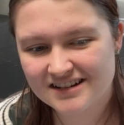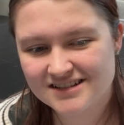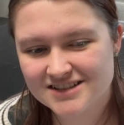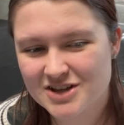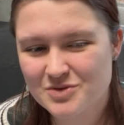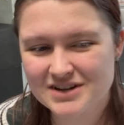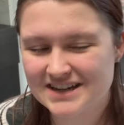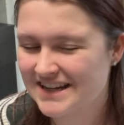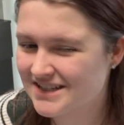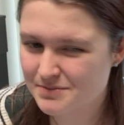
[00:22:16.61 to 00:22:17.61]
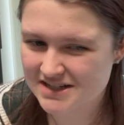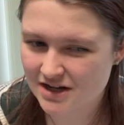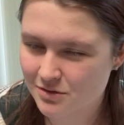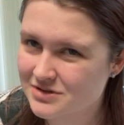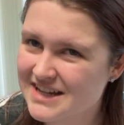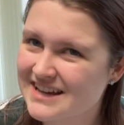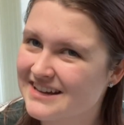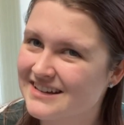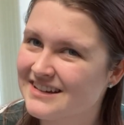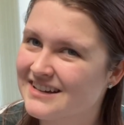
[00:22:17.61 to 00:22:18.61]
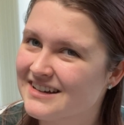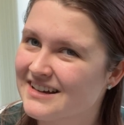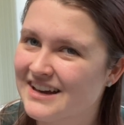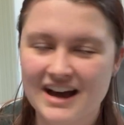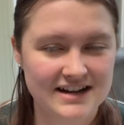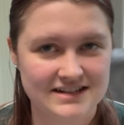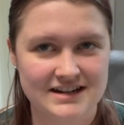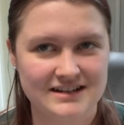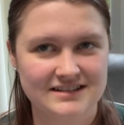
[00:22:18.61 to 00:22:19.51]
so you wouldn't need to be told it. I don't know.